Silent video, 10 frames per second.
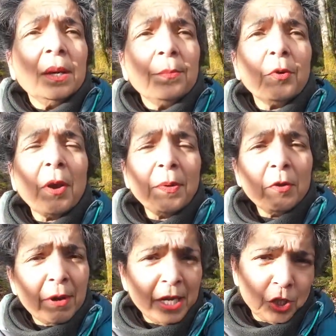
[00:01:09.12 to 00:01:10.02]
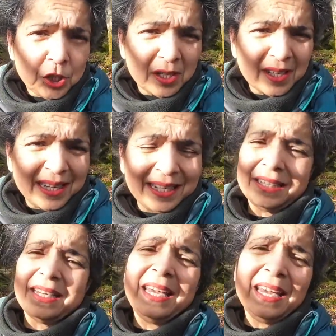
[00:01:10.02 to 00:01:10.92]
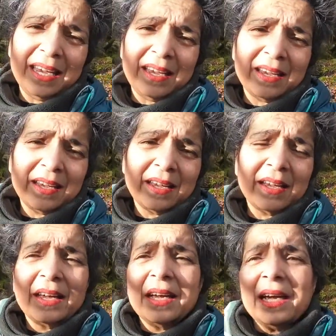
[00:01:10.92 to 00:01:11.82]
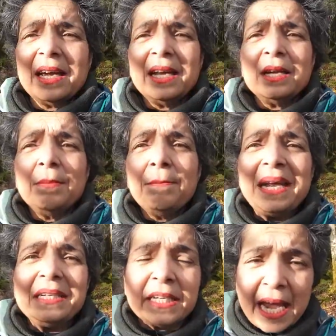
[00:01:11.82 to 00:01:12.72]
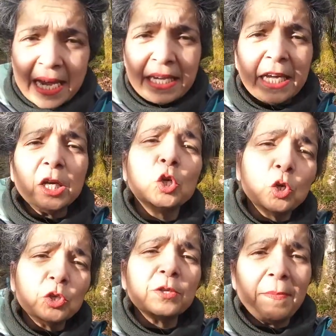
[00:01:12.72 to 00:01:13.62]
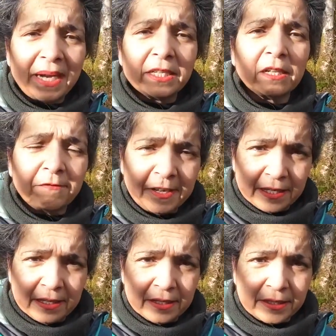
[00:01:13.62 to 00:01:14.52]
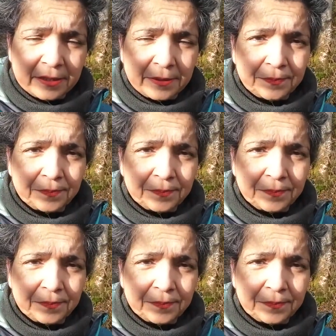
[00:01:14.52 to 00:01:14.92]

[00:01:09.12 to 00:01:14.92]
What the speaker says: Preparation is key in maintaining good mental fitness.